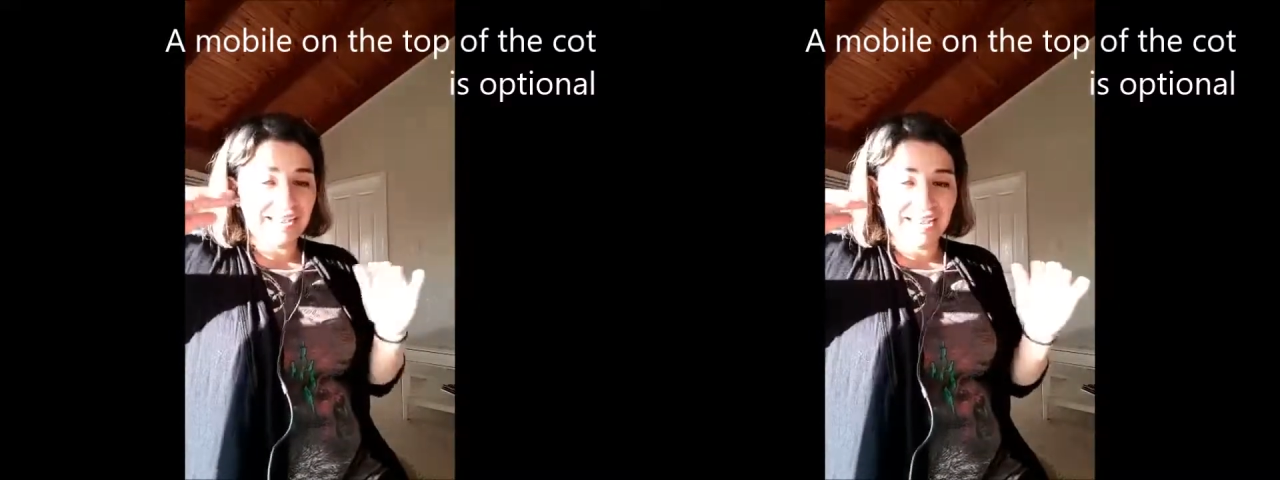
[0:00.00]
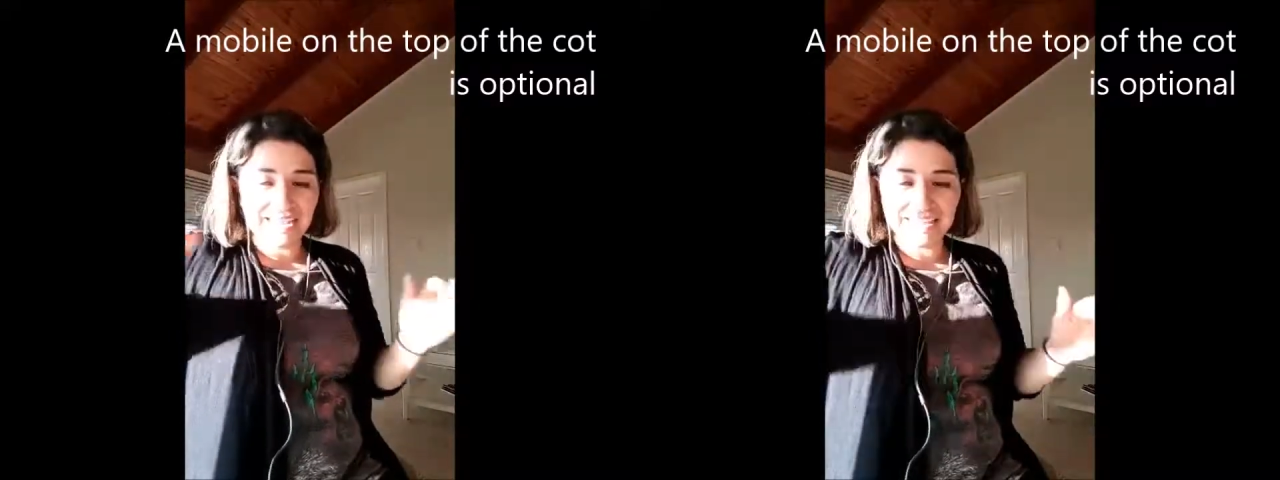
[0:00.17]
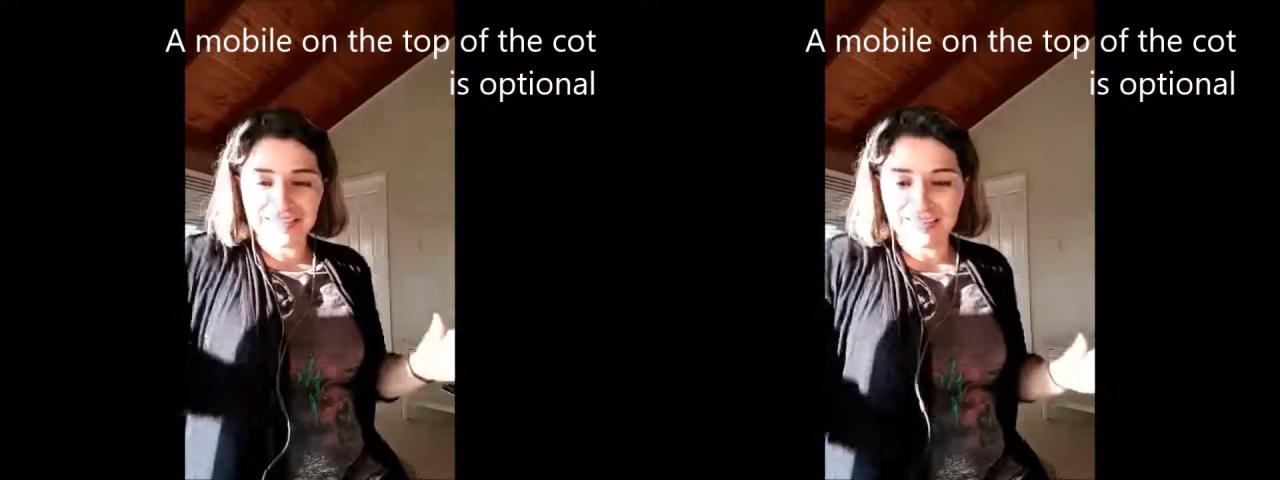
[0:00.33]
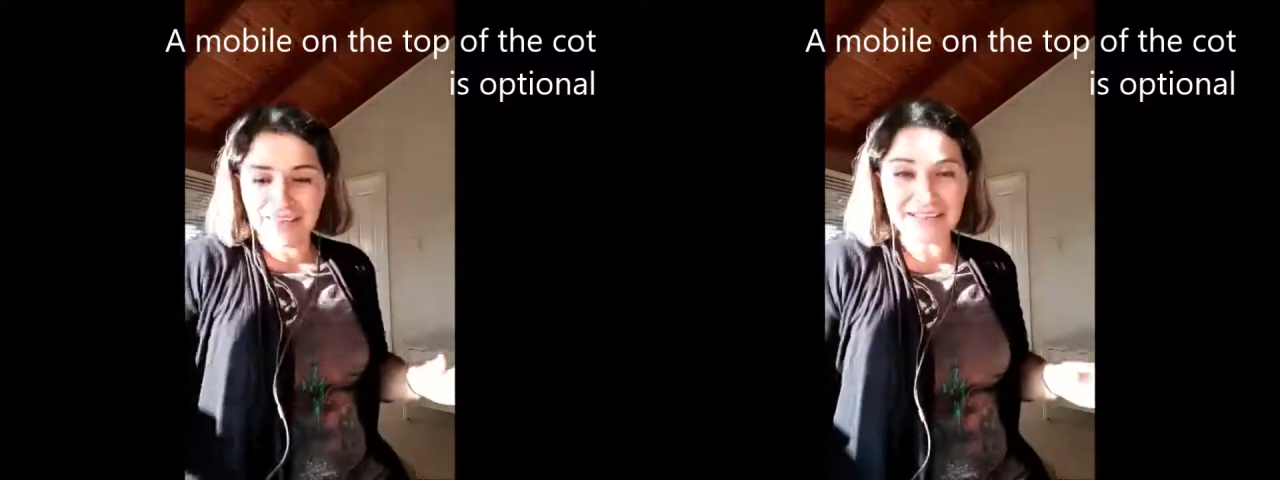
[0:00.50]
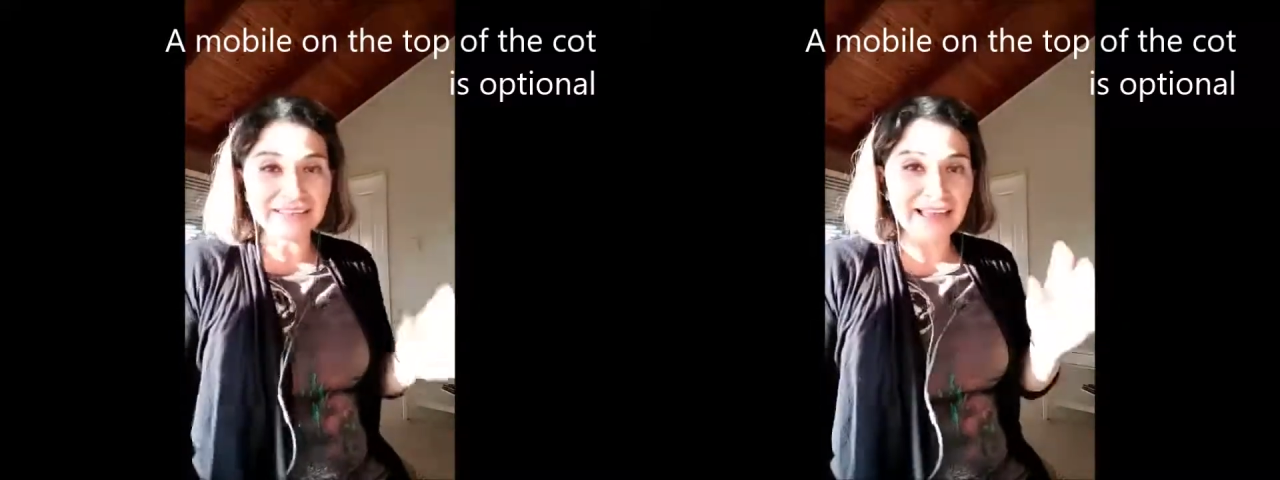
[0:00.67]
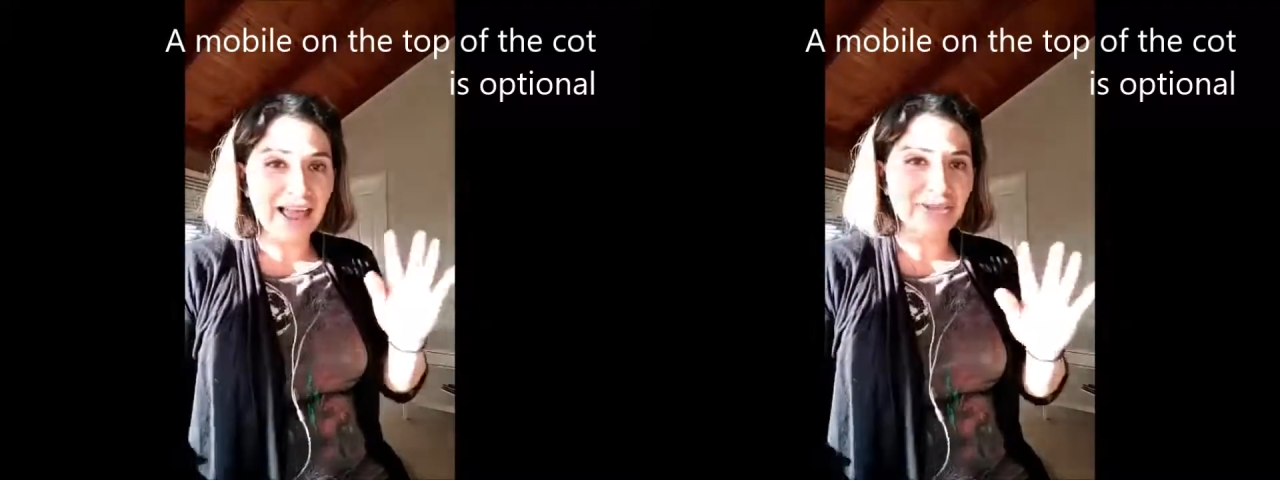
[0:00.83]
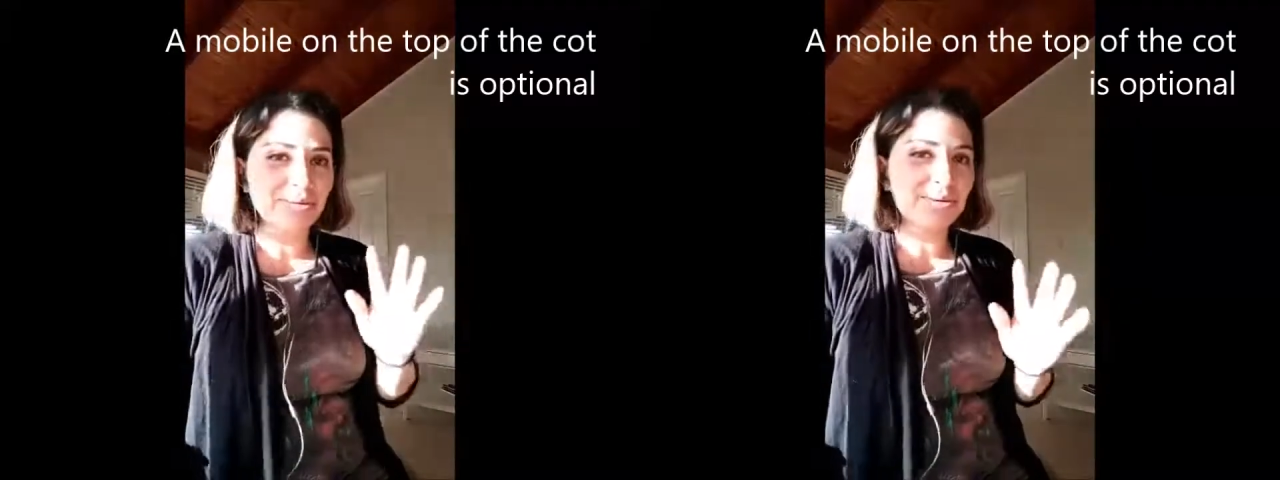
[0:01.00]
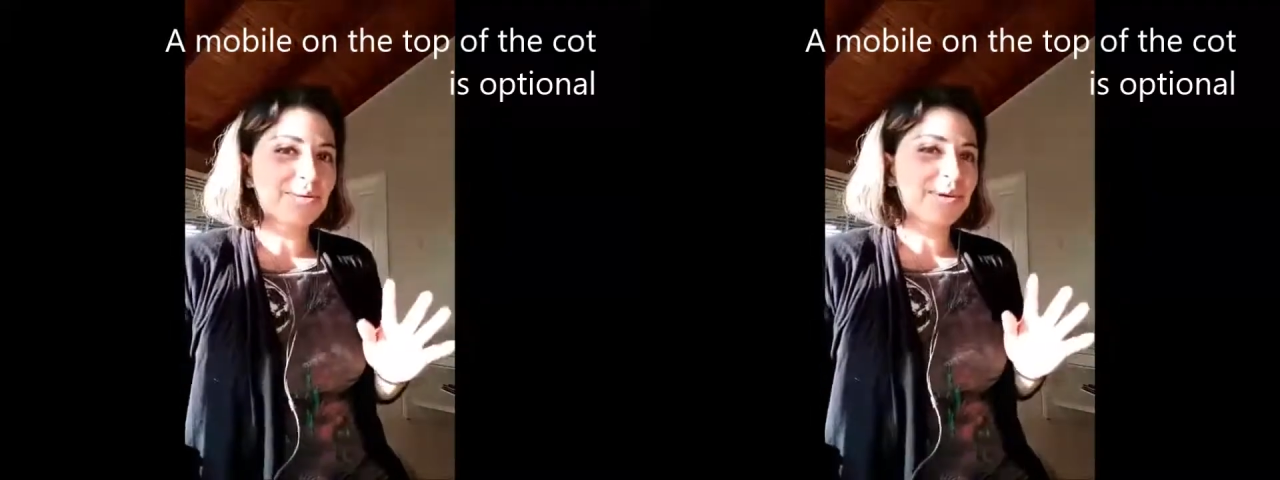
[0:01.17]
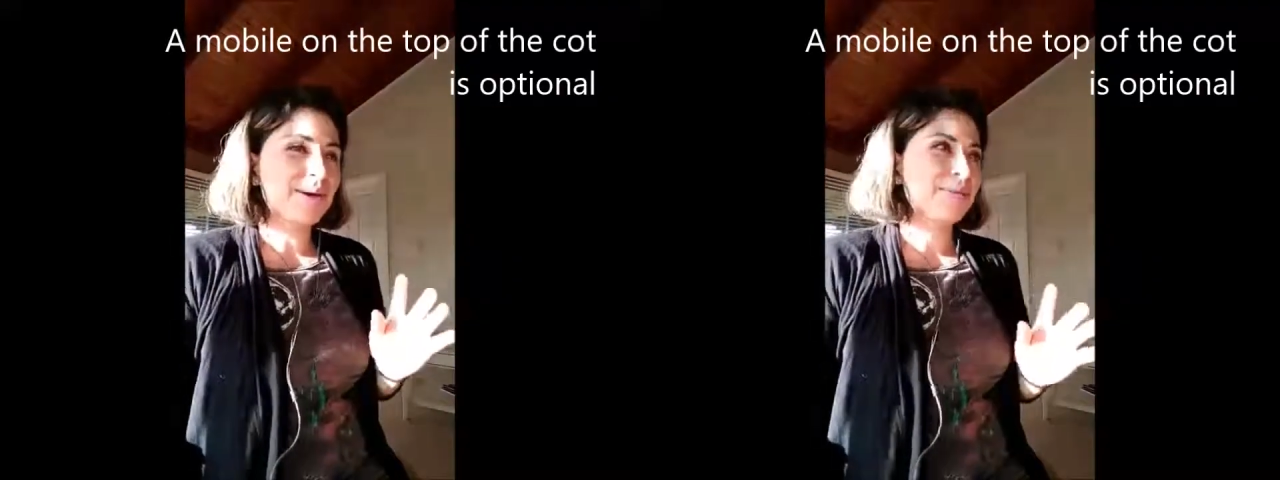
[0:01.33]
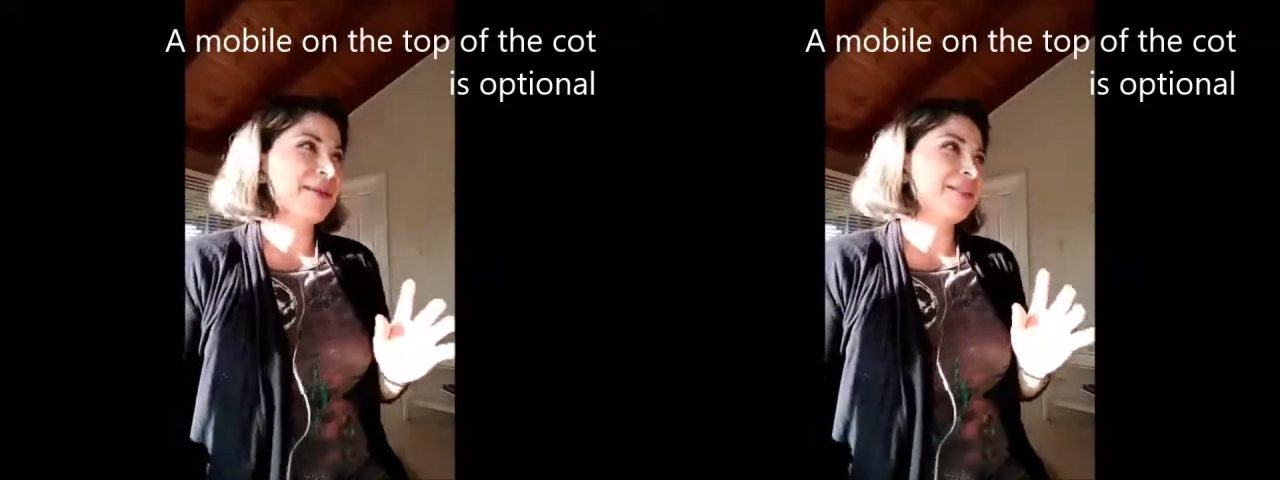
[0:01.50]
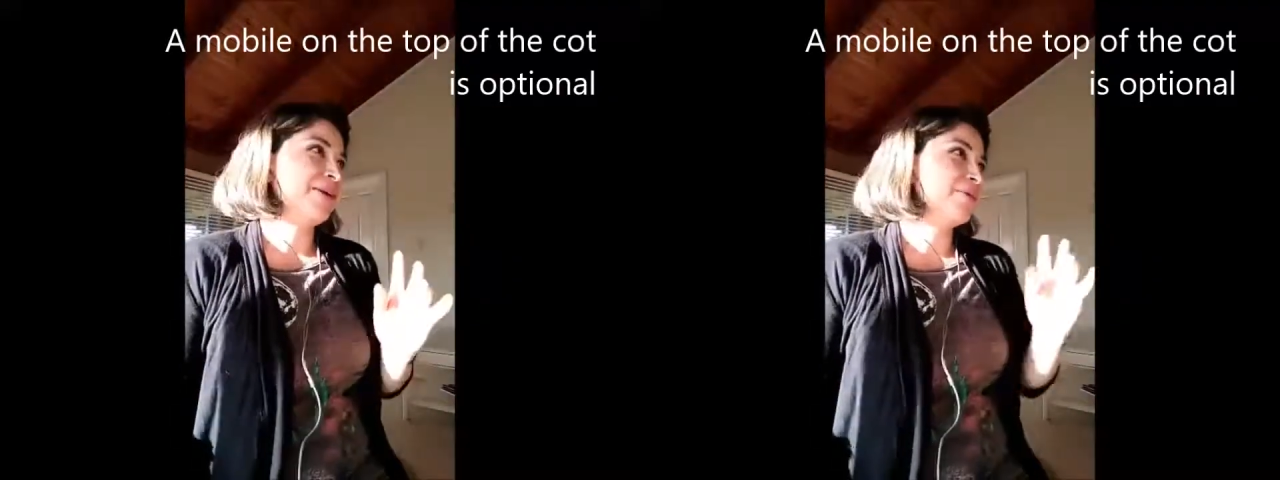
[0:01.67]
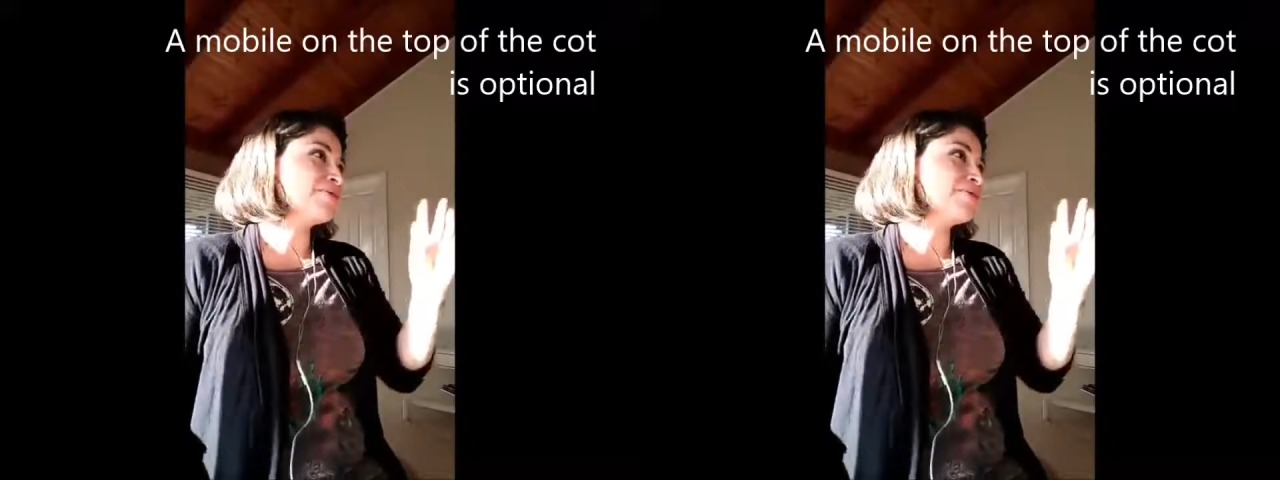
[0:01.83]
anything else. I do not recommend those,